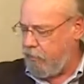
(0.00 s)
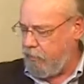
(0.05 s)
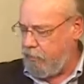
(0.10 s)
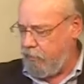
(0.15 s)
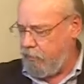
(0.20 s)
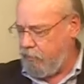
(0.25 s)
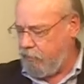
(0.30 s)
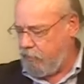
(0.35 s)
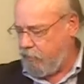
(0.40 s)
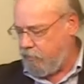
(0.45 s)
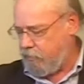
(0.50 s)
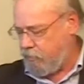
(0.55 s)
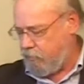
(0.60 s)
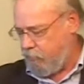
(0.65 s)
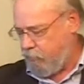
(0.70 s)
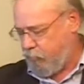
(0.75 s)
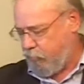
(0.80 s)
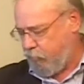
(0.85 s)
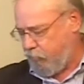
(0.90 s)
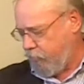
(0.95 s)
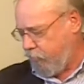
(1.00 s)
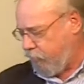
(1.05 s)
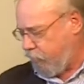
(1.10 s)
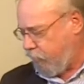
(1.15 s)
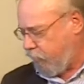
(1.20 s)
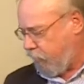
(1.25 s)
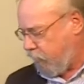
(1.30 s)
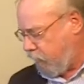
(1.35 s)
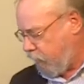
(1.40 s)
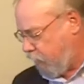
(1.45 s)
He's just
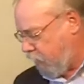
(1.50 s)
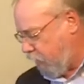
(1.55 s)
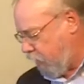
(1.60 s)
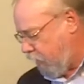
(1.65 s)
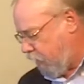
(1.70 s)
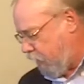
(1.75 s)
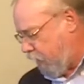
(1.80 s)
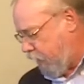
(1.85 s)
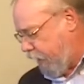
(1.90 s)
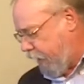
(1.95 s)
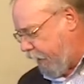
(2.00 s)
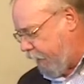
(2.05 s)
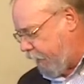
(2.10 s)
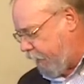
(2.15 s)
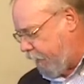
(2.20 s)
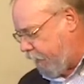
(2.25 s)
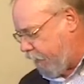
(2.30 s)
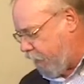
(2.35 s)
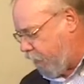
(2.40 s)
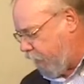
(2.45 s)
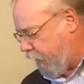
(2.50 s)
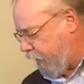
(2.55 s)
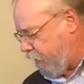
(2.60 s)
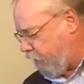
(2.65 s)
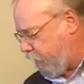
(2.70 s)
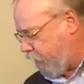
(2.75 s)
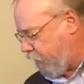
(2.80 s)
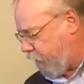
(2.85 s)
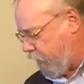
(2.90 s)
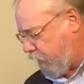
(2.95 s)
brutal. And why
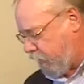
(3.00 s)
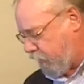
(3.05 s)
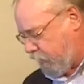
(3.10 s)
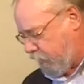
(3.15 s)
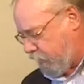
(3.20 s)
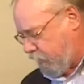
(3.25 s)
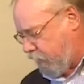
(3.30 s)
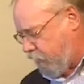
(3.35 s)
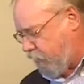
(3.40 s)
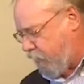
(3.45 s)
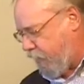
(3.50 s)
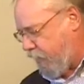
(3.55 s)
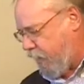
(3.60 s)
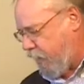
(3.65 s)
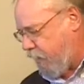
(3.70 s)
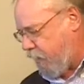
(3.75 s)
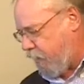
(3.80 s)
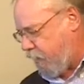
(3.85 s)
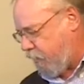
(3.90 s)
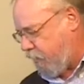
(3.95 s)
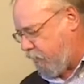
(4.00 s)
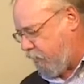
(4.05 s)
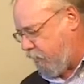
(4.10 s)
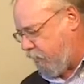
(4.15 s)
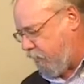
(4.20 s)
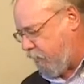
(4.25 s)
would Jesus go there?